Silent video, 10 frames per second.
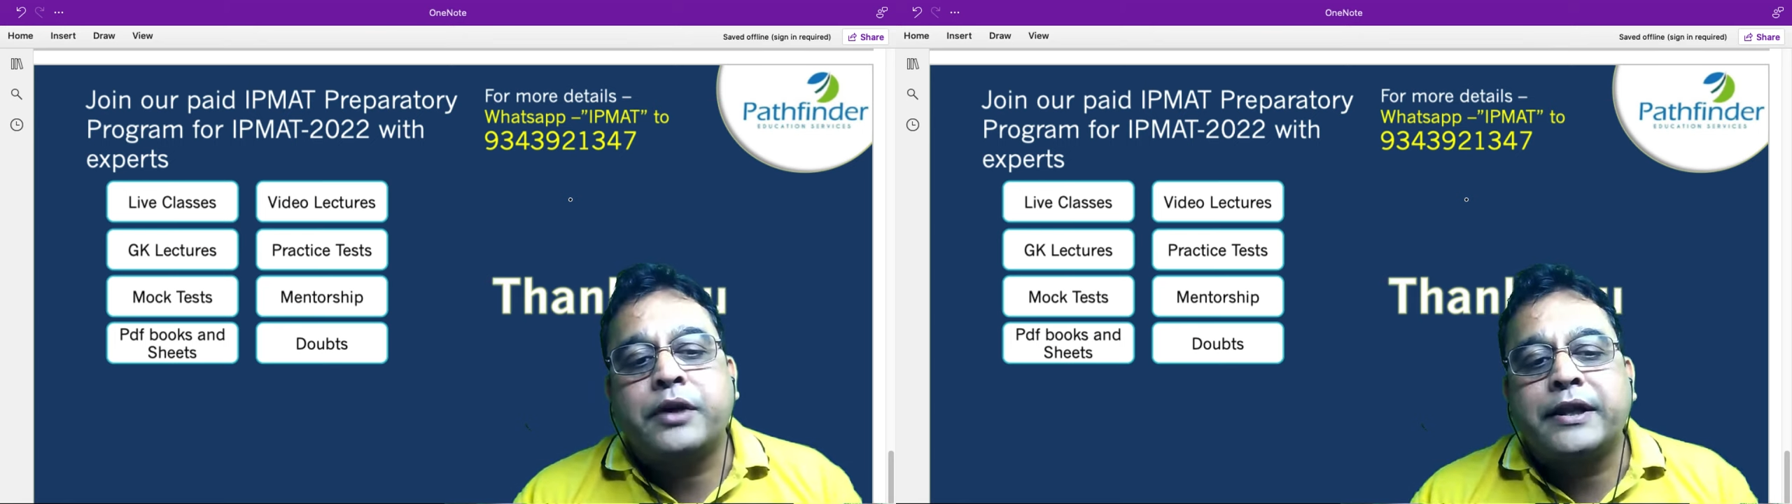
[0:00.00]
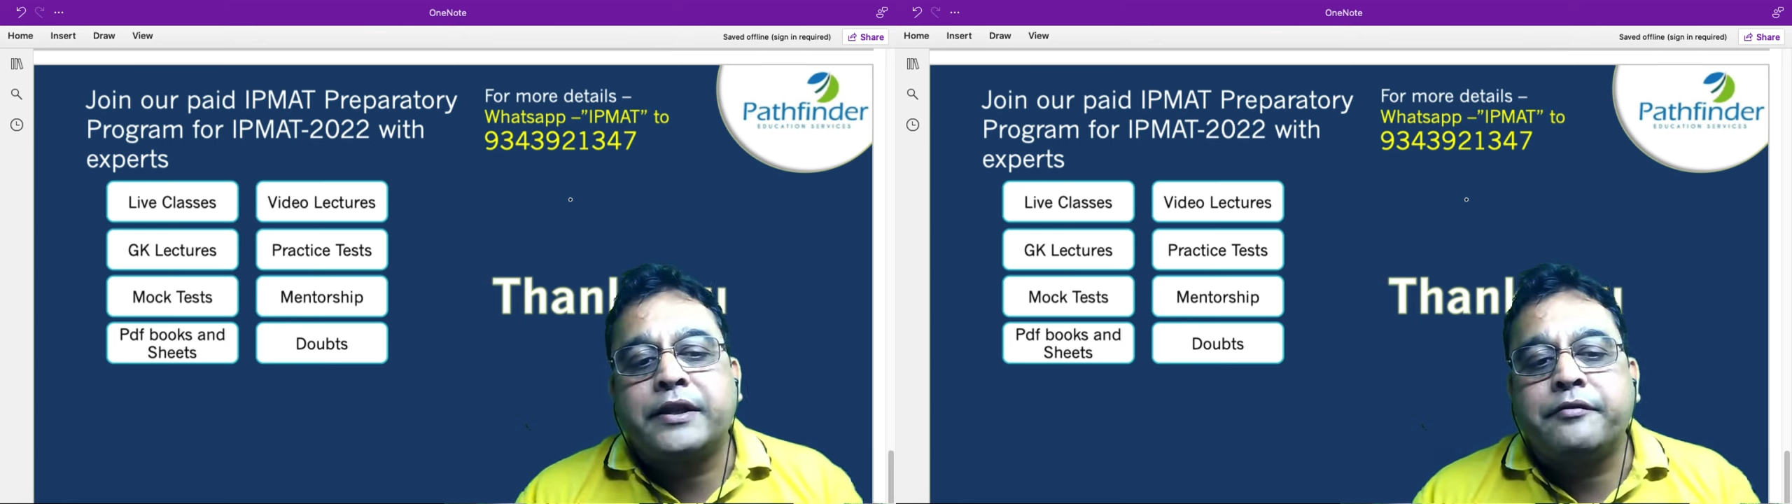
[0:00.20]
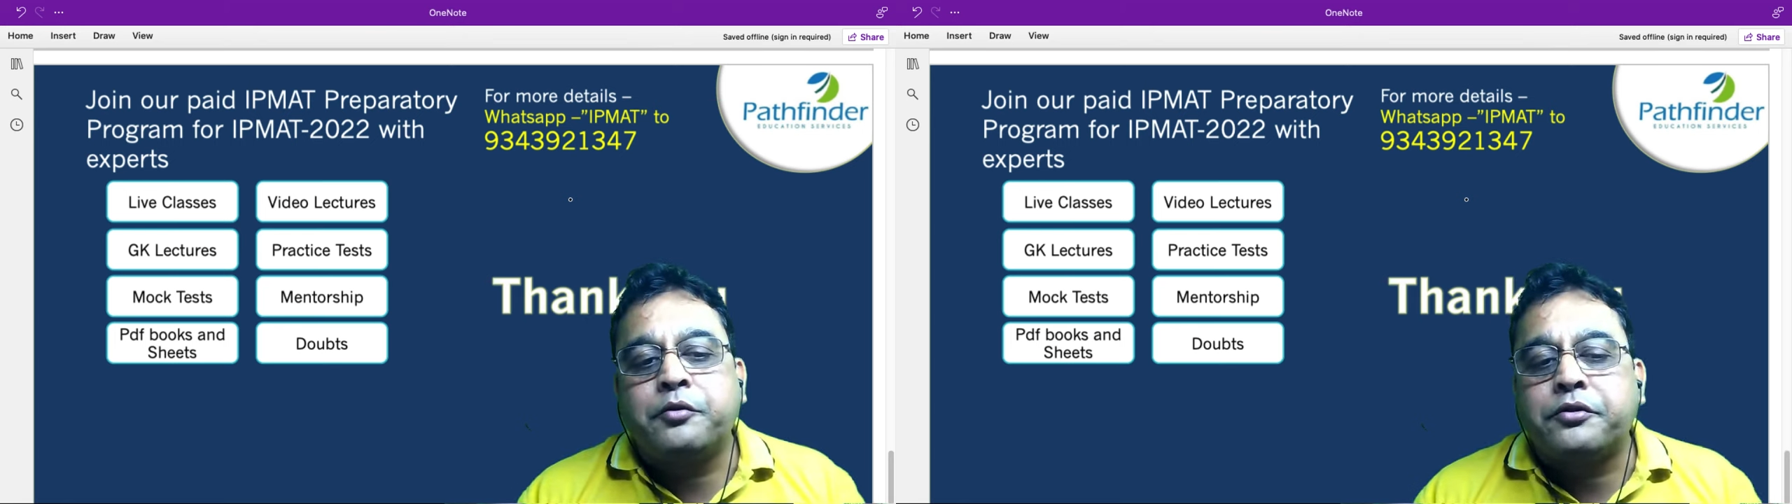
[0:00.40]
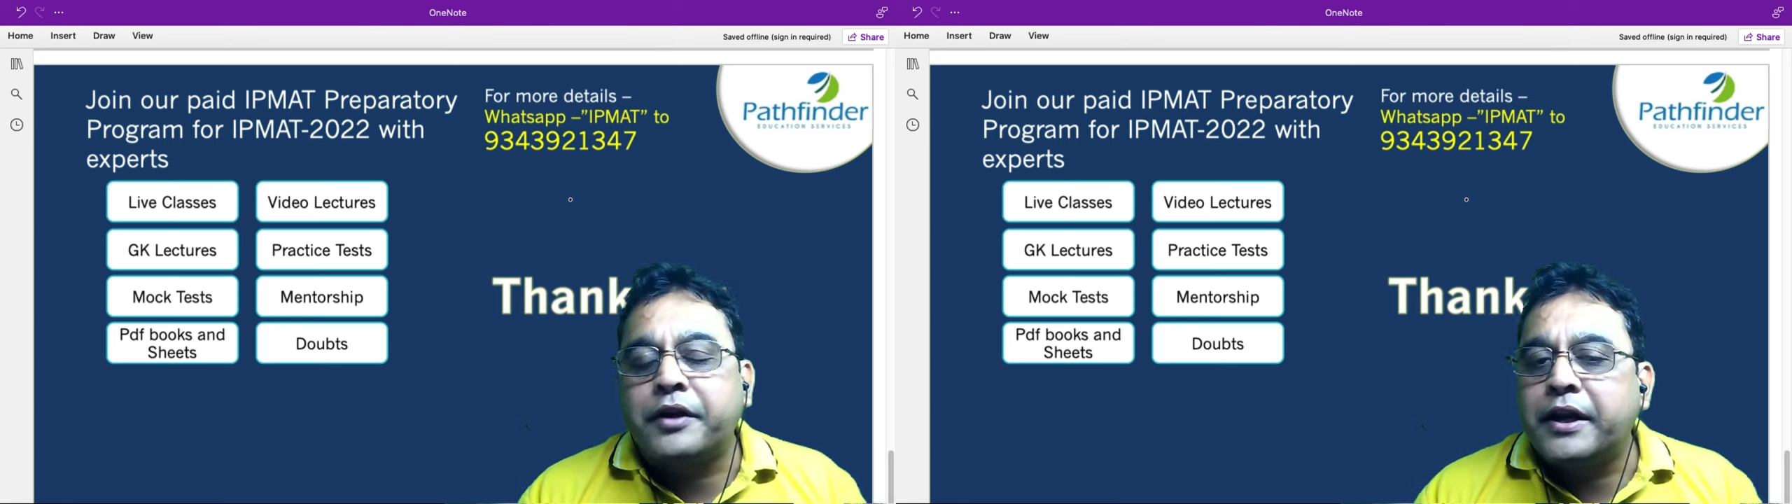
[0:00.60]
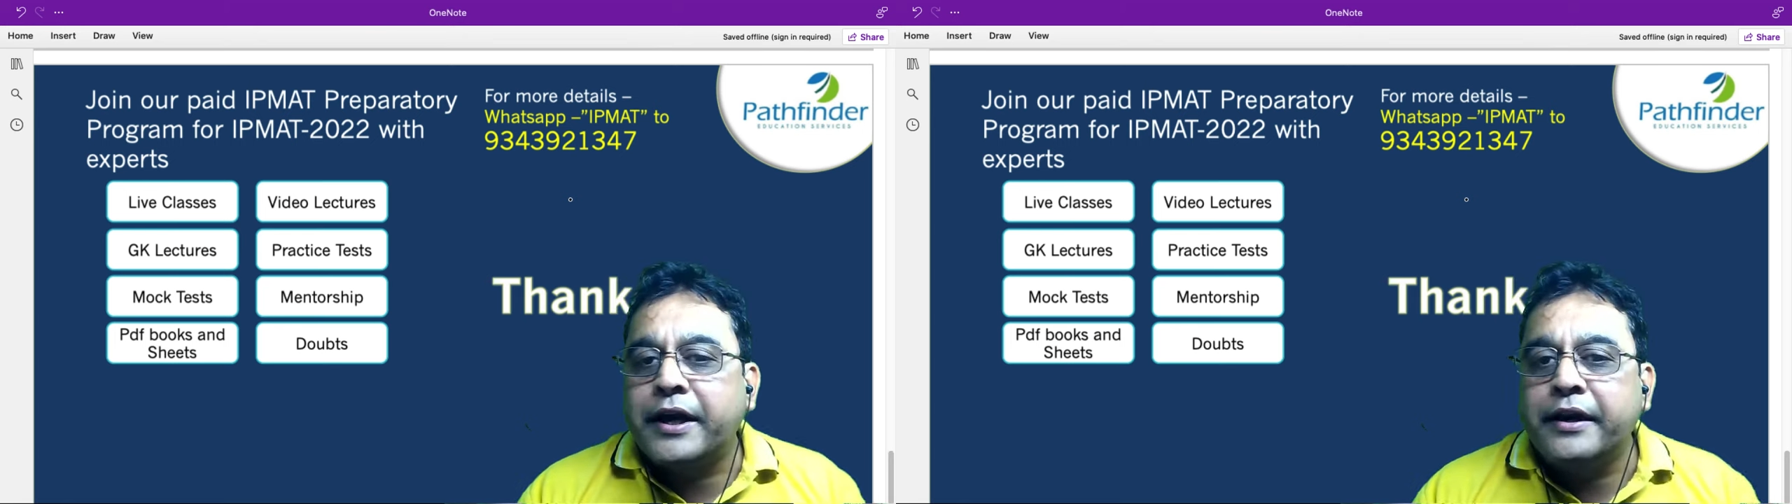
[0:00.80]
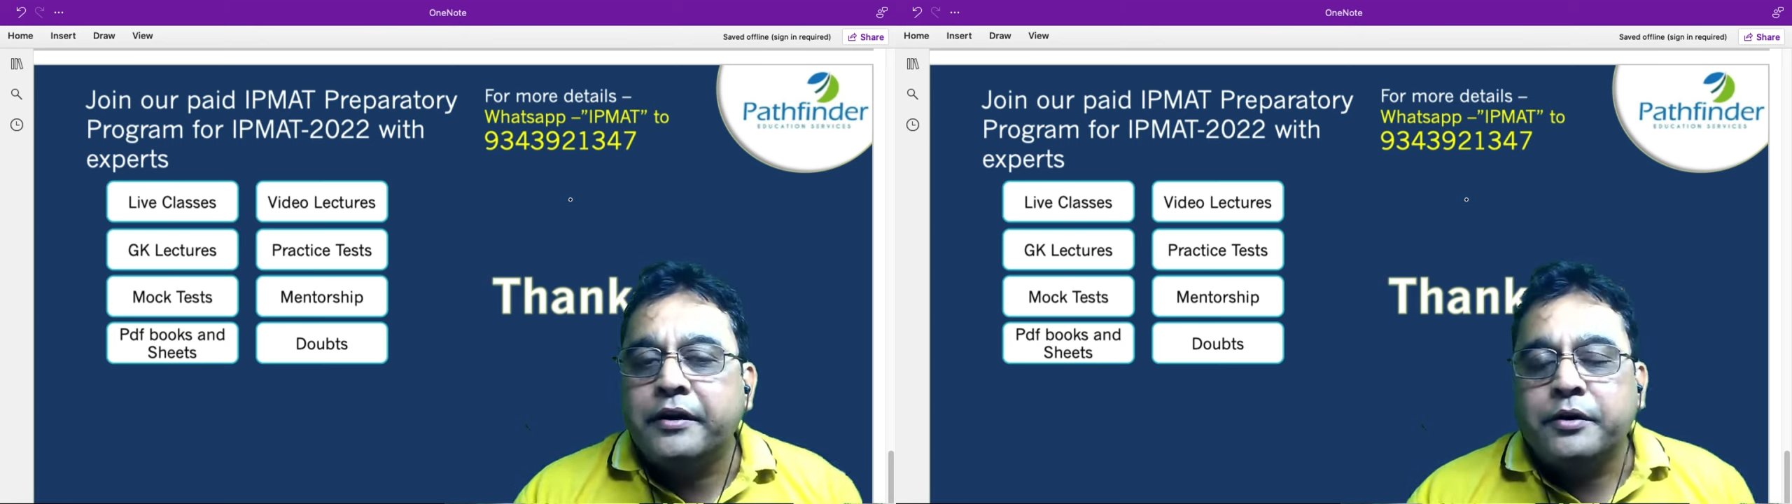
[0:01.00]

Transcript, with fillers: 93439